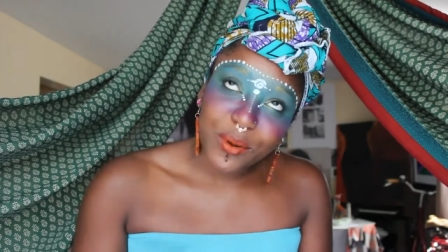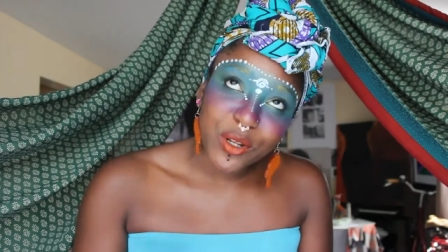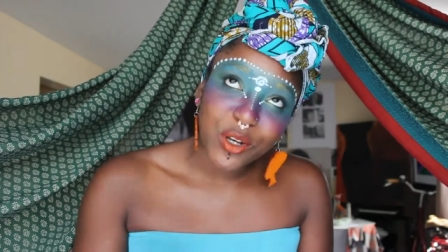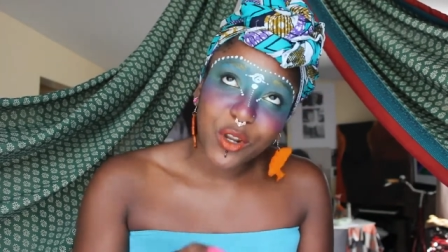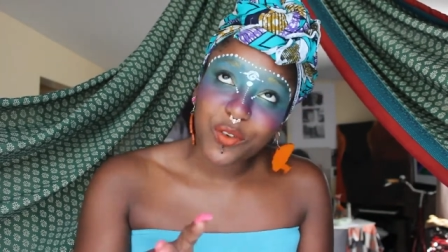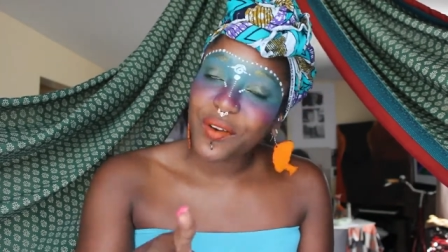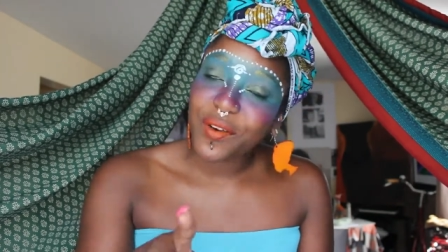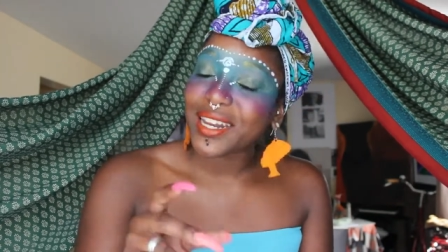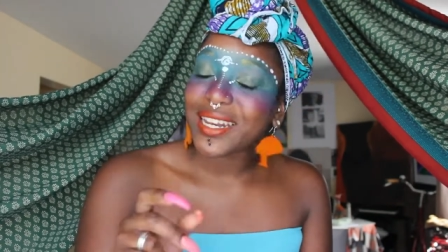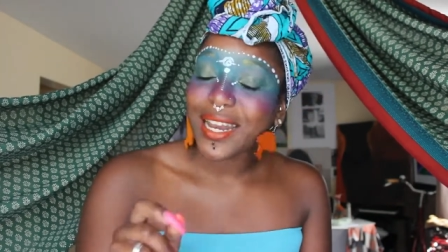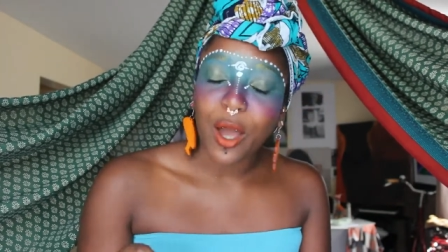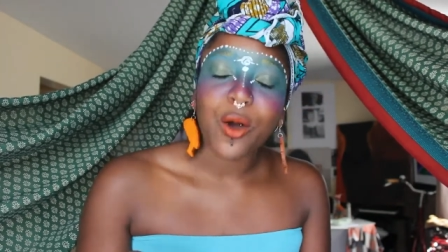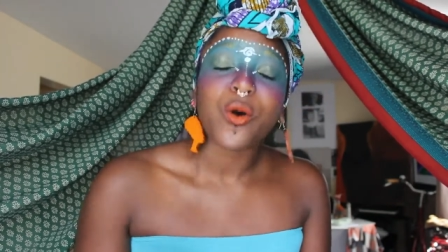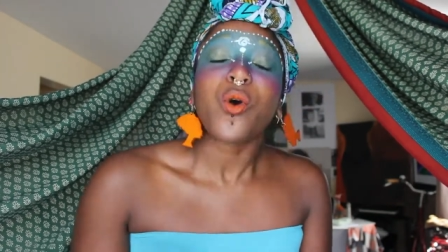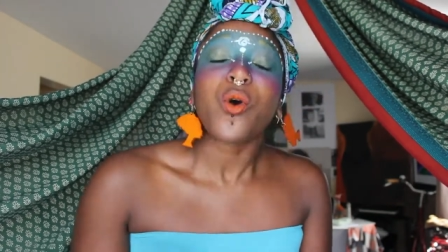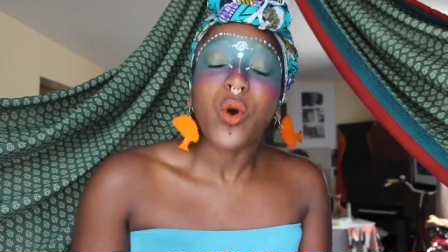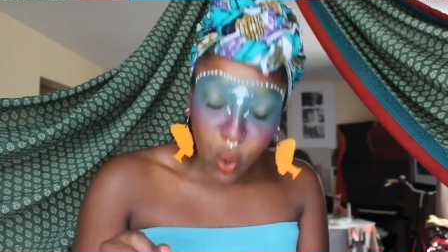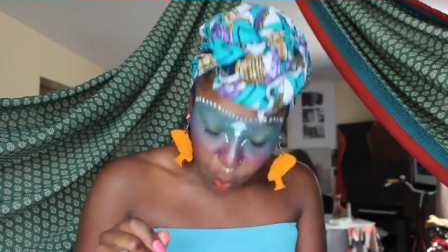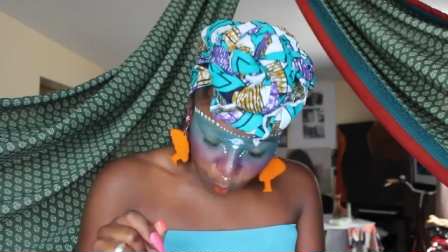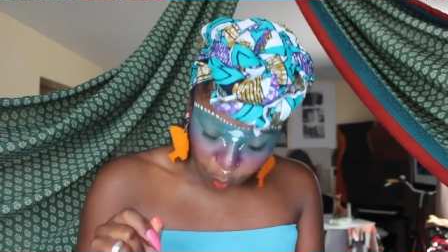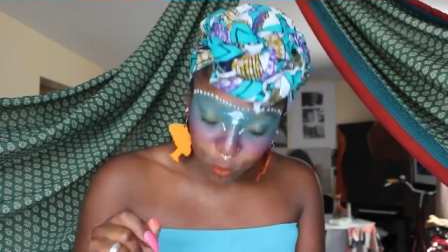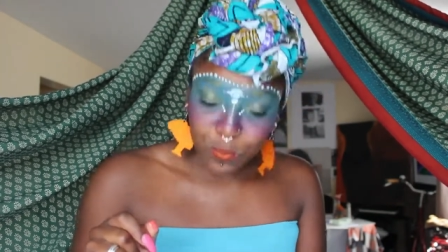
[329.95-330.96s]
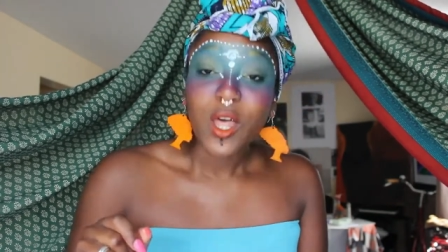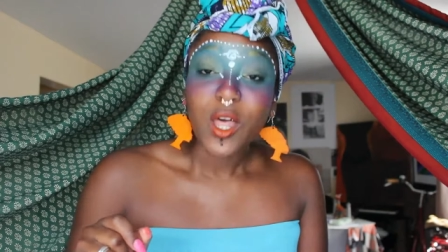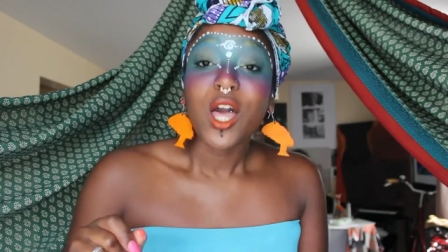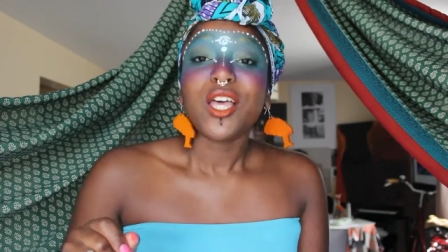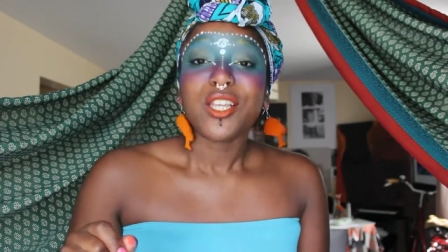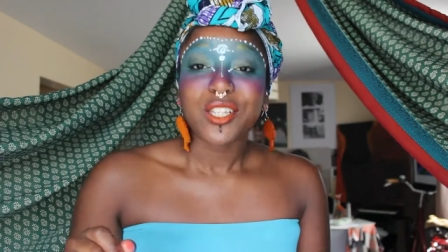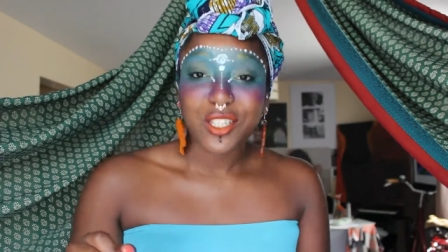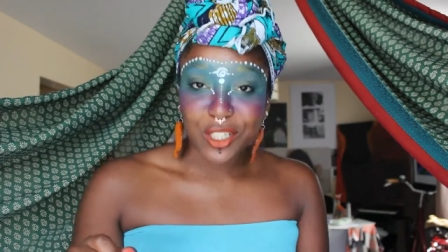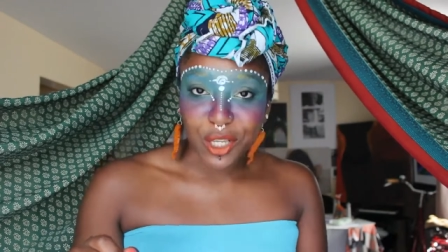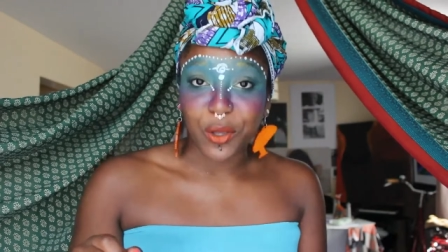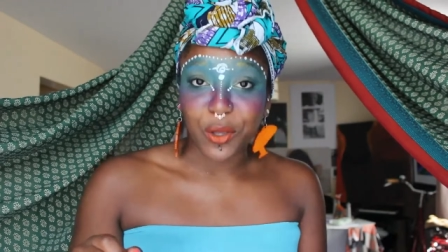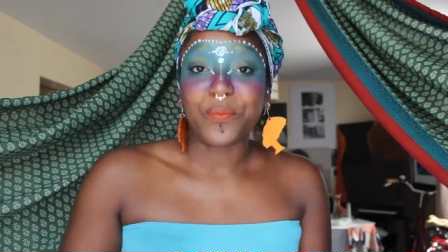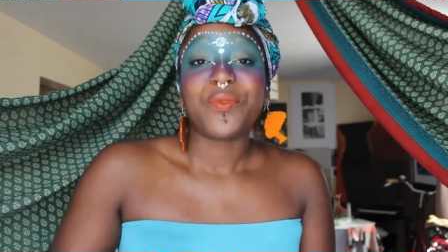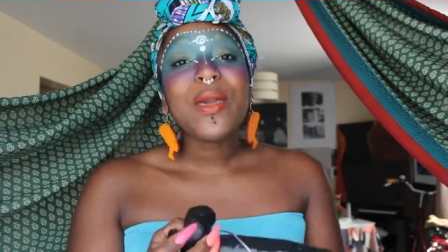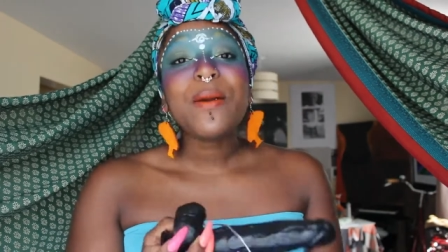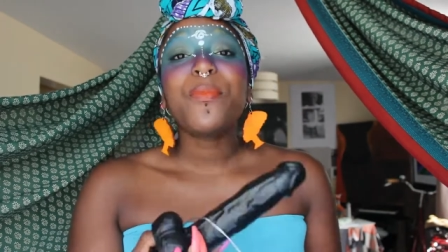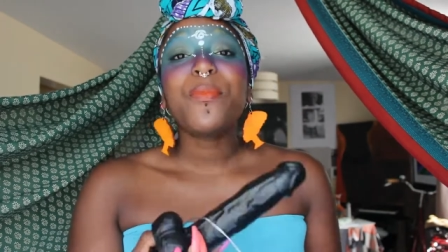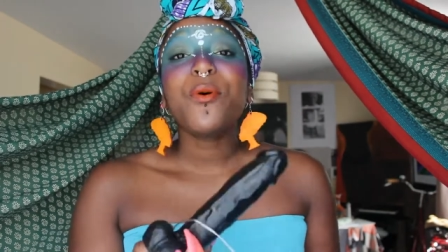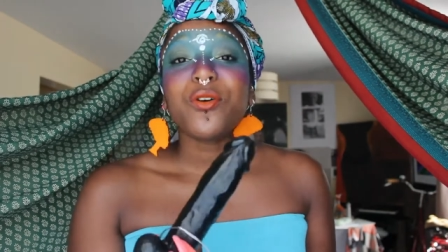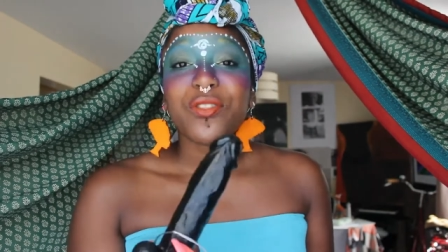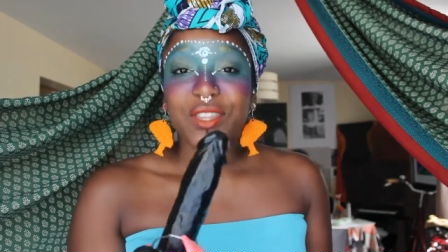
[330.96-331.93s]
But not right now. Cool. So
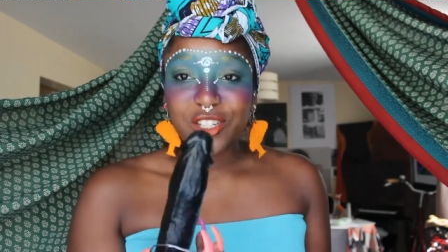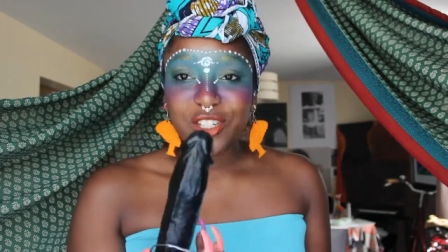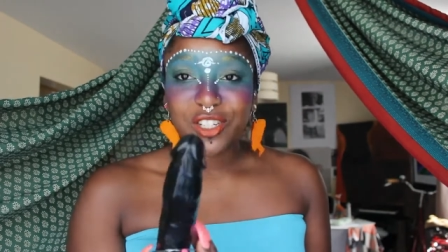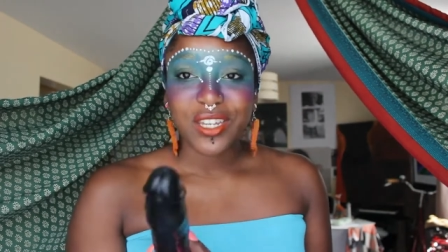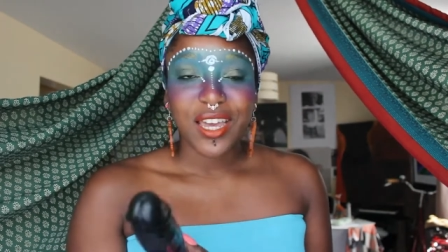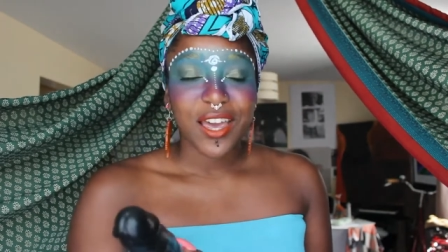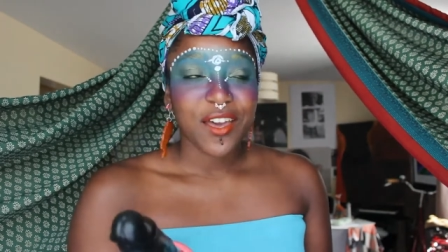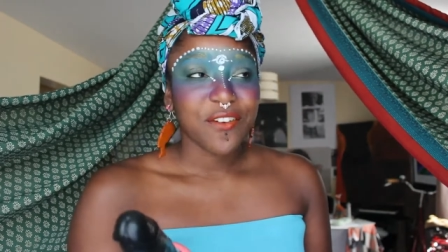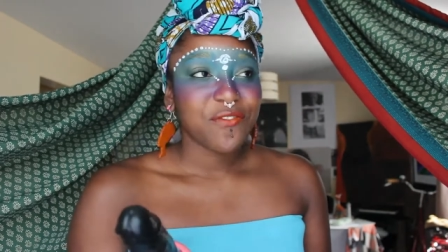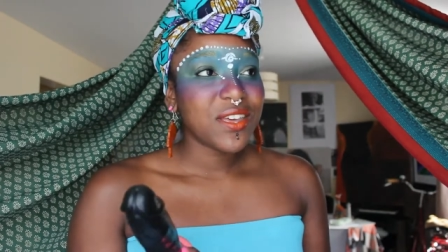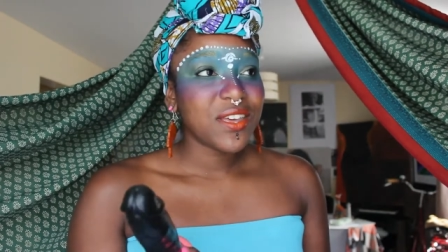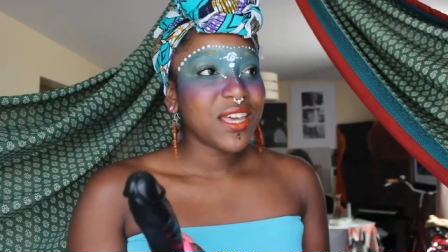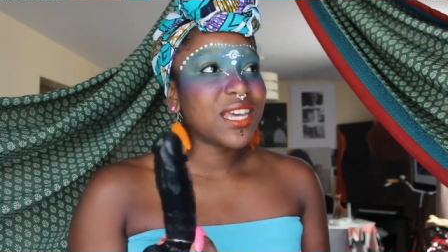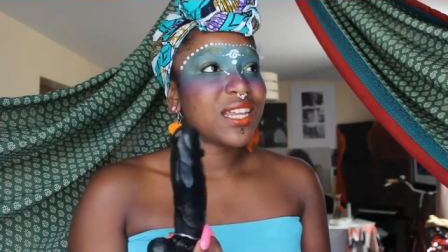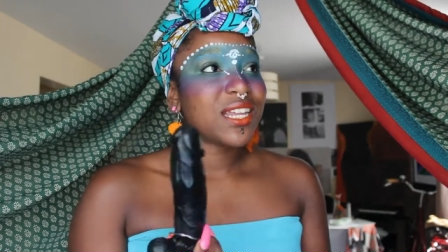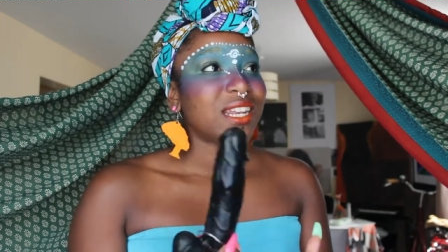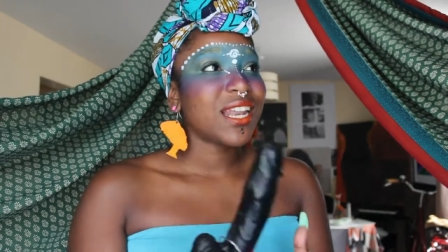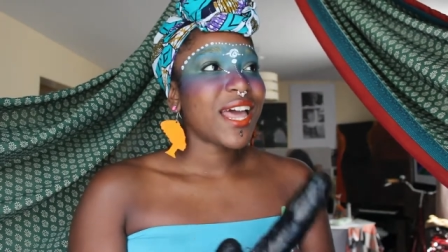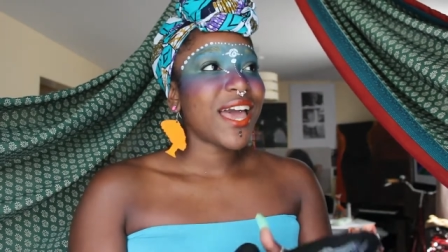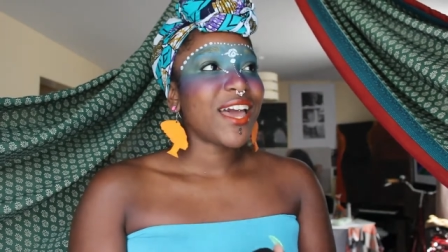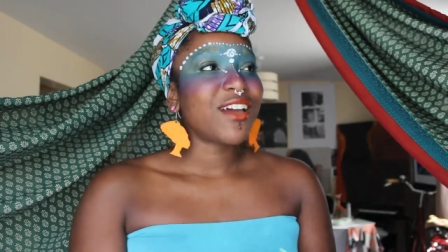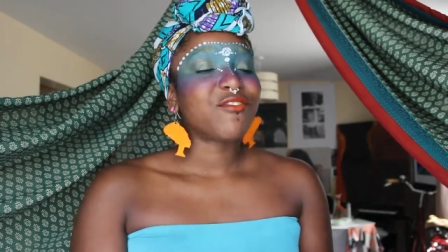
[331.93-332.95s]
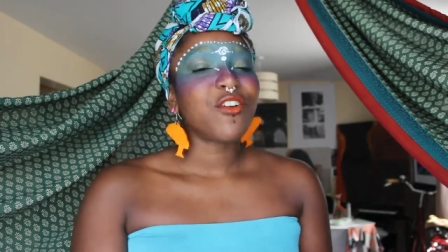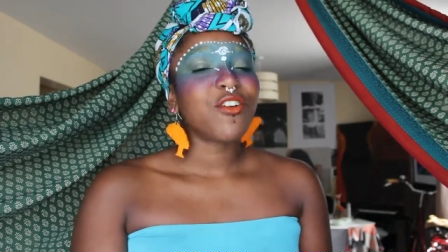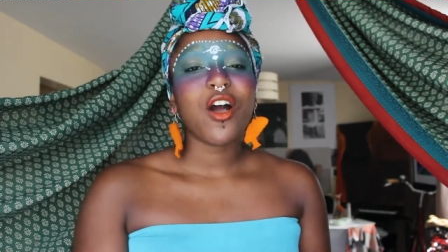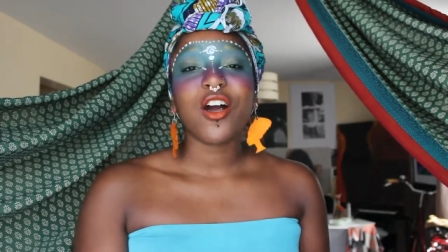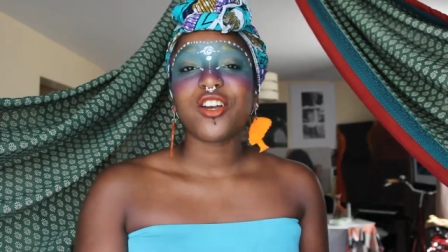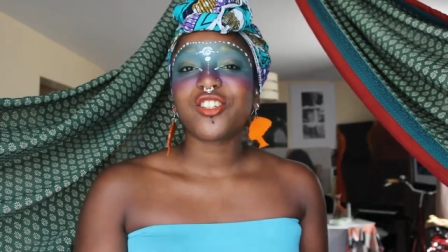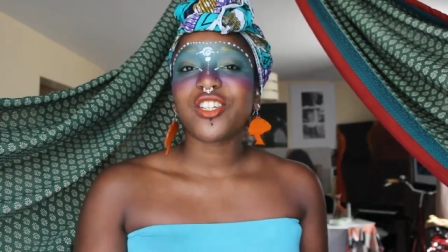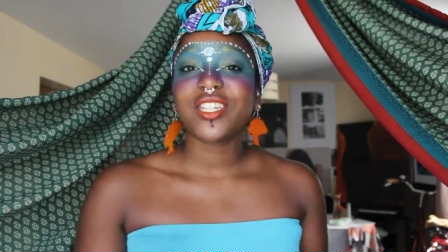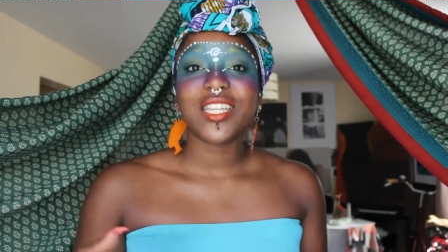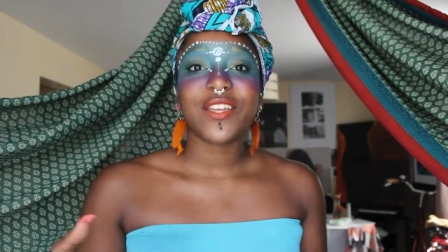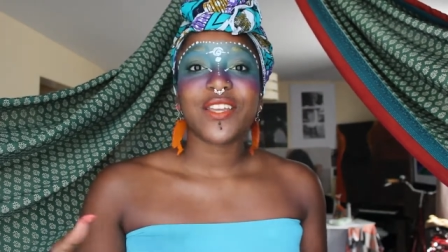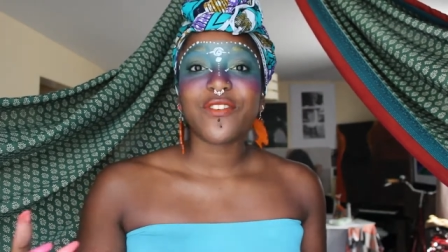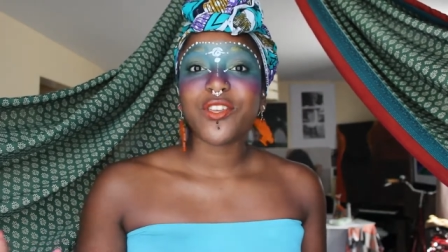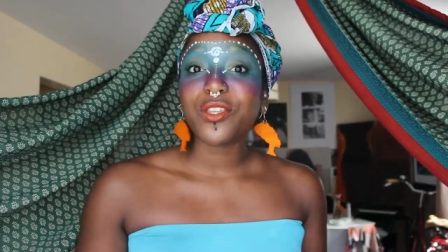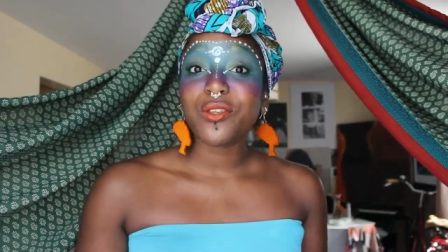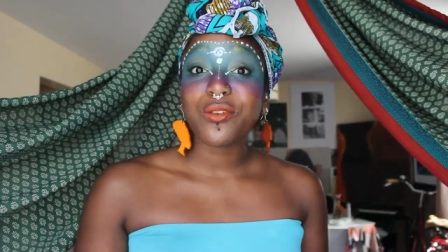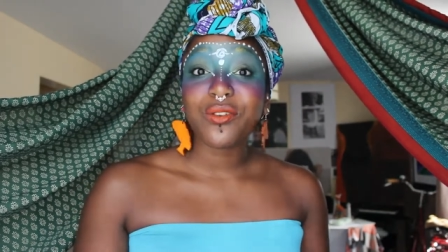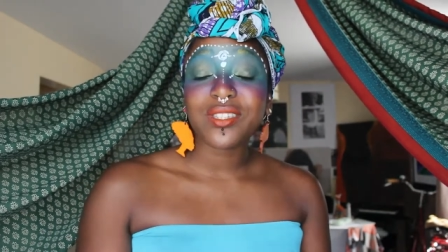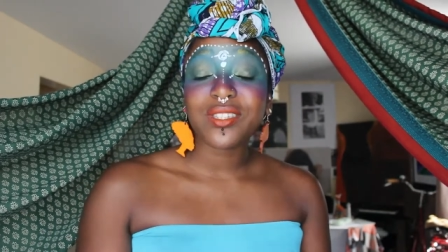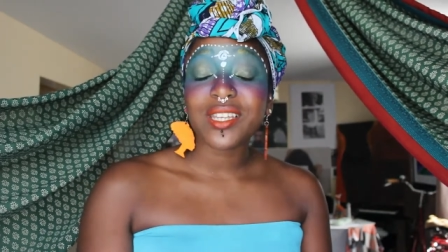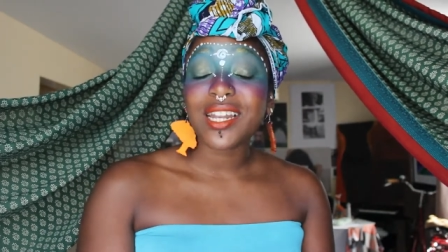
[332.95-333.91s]
we bought this chair, thinking like, rah, she's never
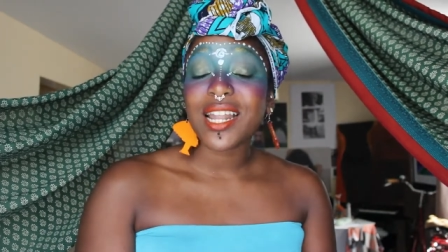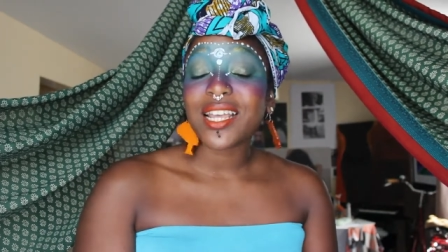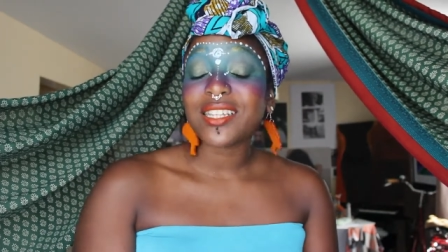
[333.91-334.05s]
used it.